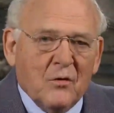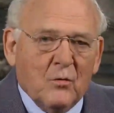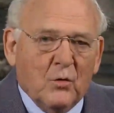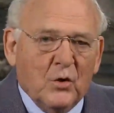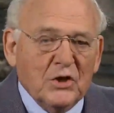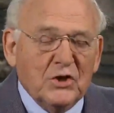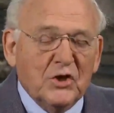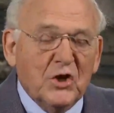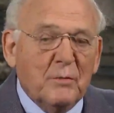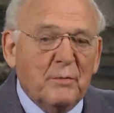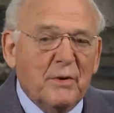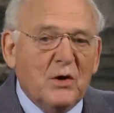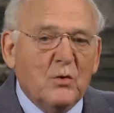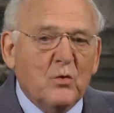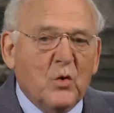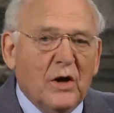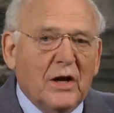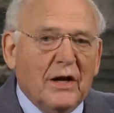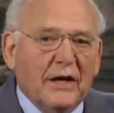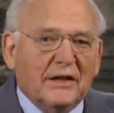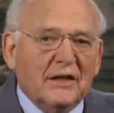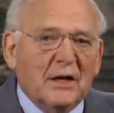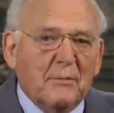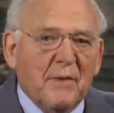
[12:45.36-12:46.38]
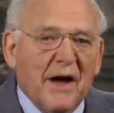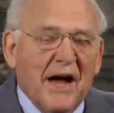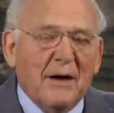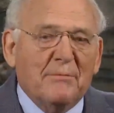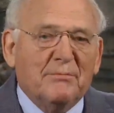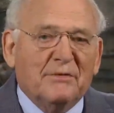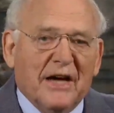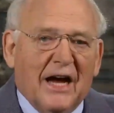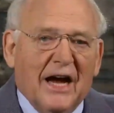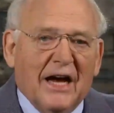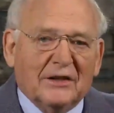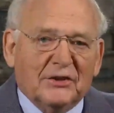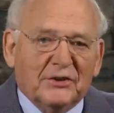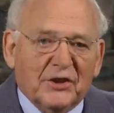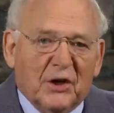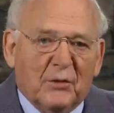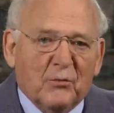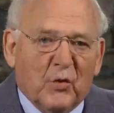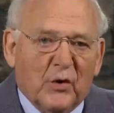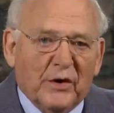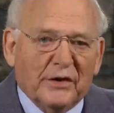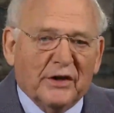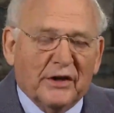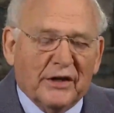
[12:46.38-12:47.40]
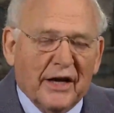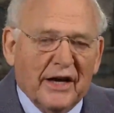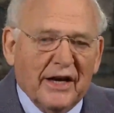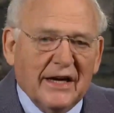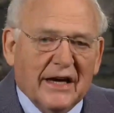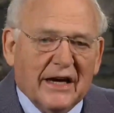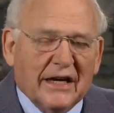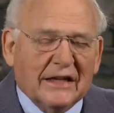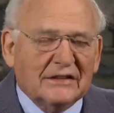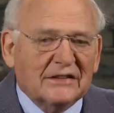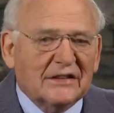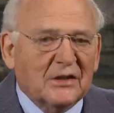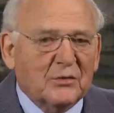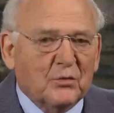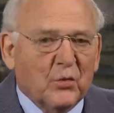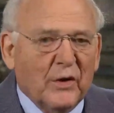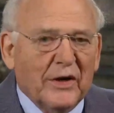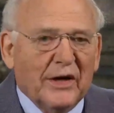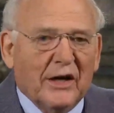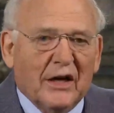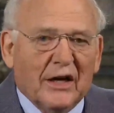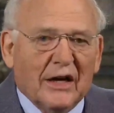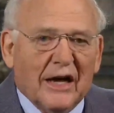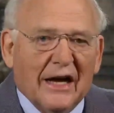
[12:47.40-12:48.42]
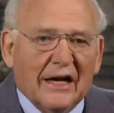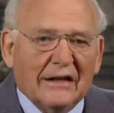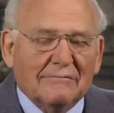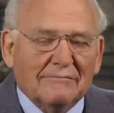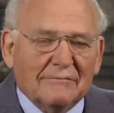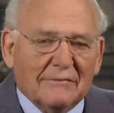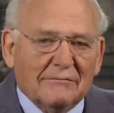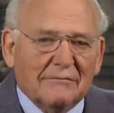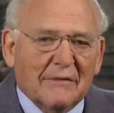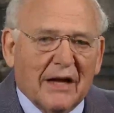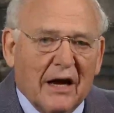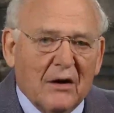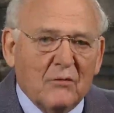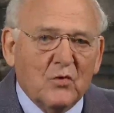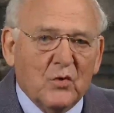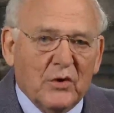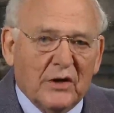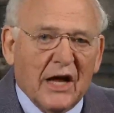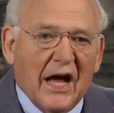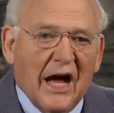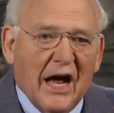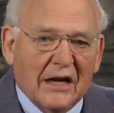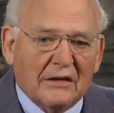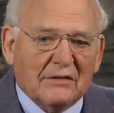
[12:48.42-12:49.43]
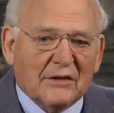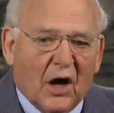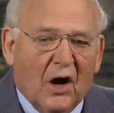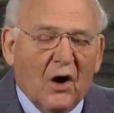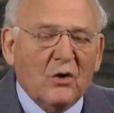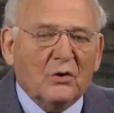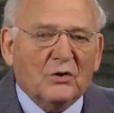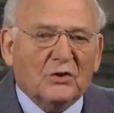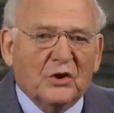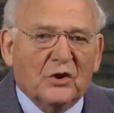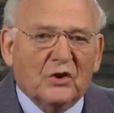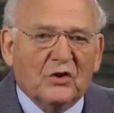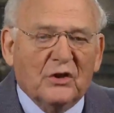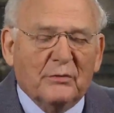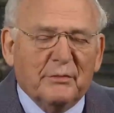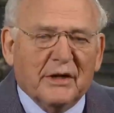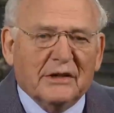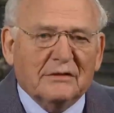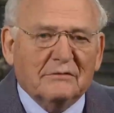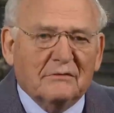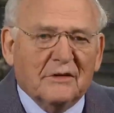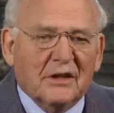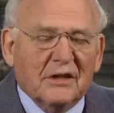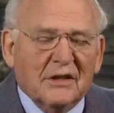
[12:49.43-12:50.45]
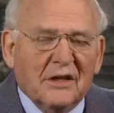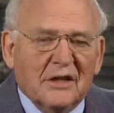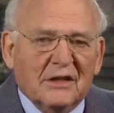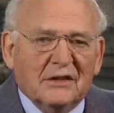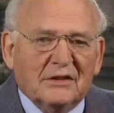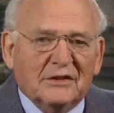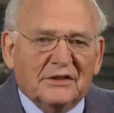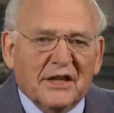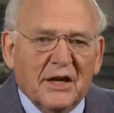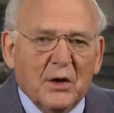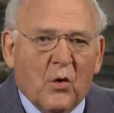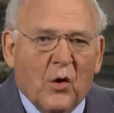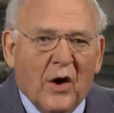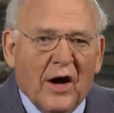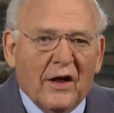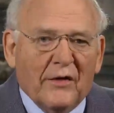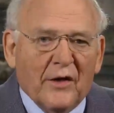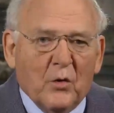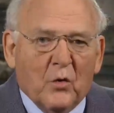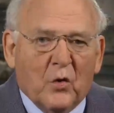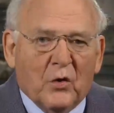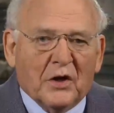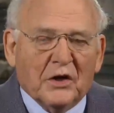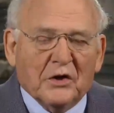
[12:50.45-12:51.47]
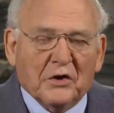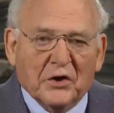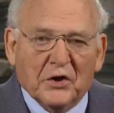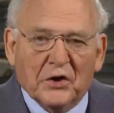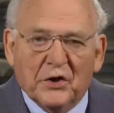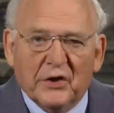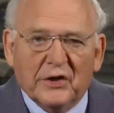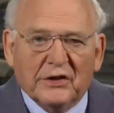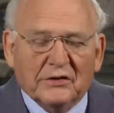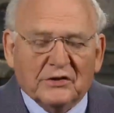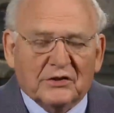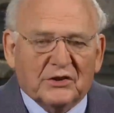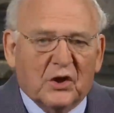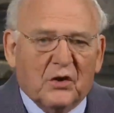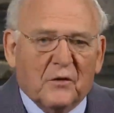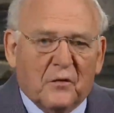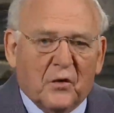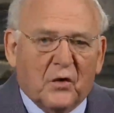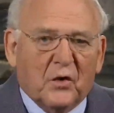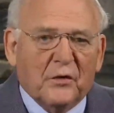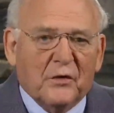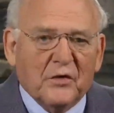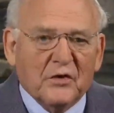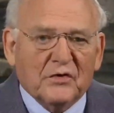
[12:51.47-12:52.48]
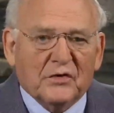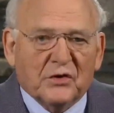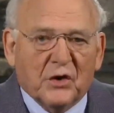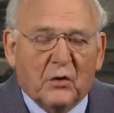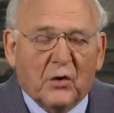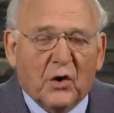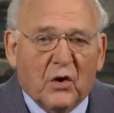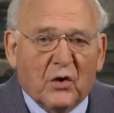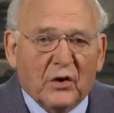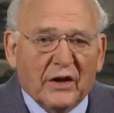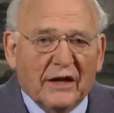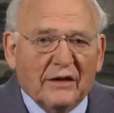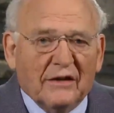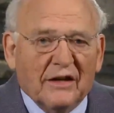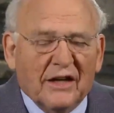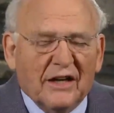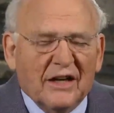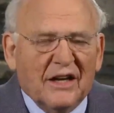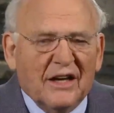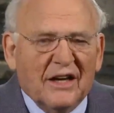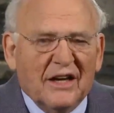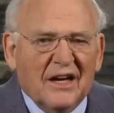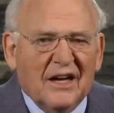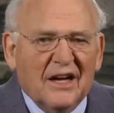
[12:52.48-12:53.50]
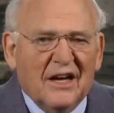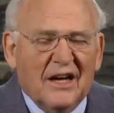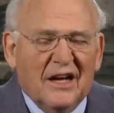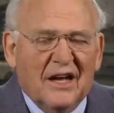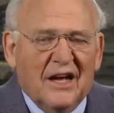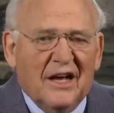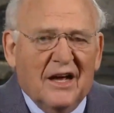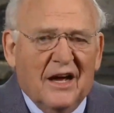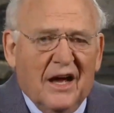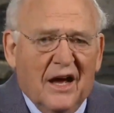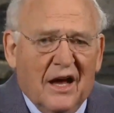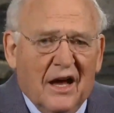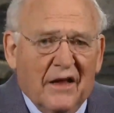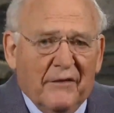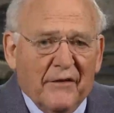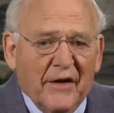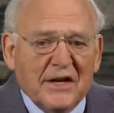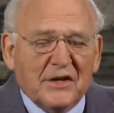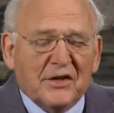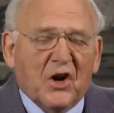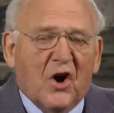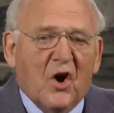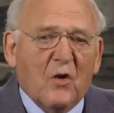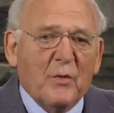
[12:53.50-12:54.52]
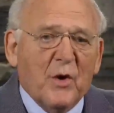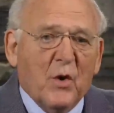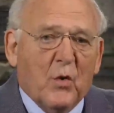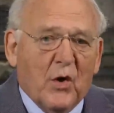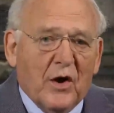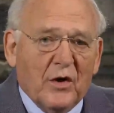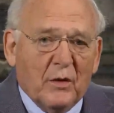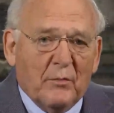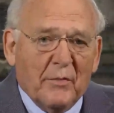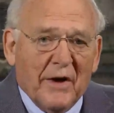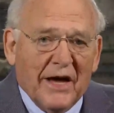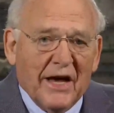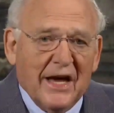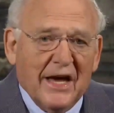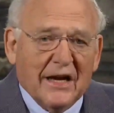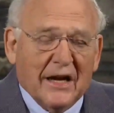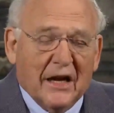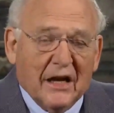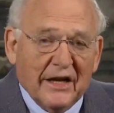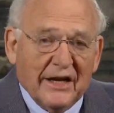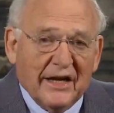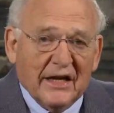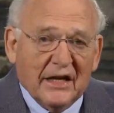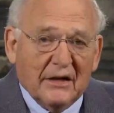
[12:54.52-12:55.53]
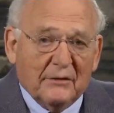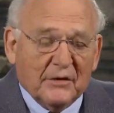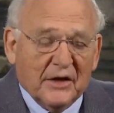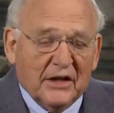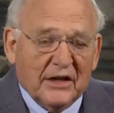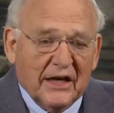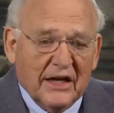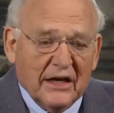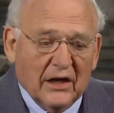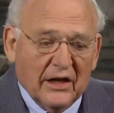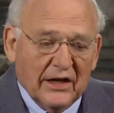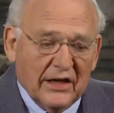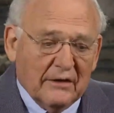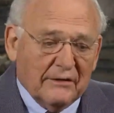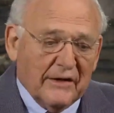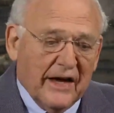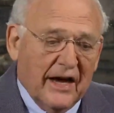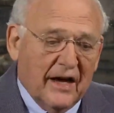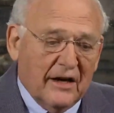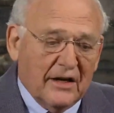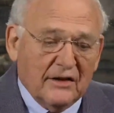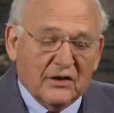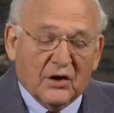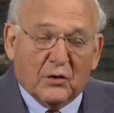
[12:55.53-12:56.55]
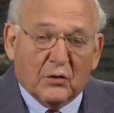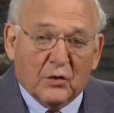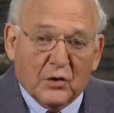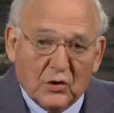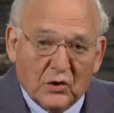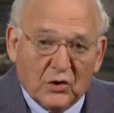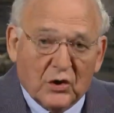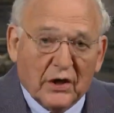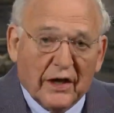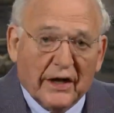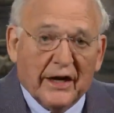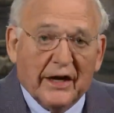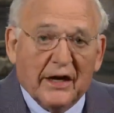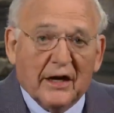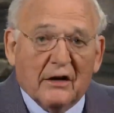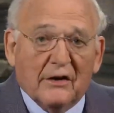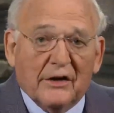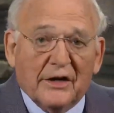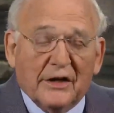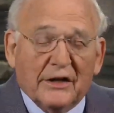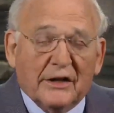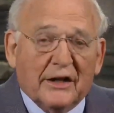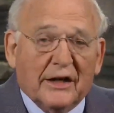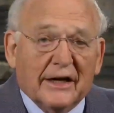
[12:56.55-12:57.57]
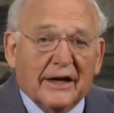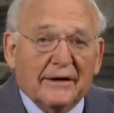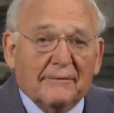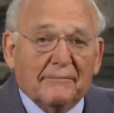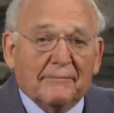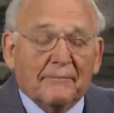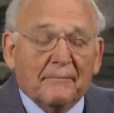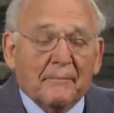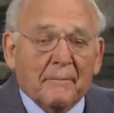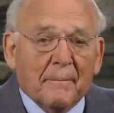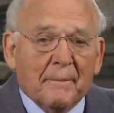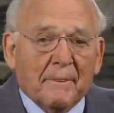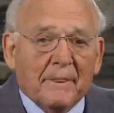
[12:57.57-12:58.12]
Would you be willing to baptize someone today? I said, Well, I, I would, I'd talk to them and see why they want to do it and so forth and so on. And, and they told me where the man lived, and he lived out in a rural area. And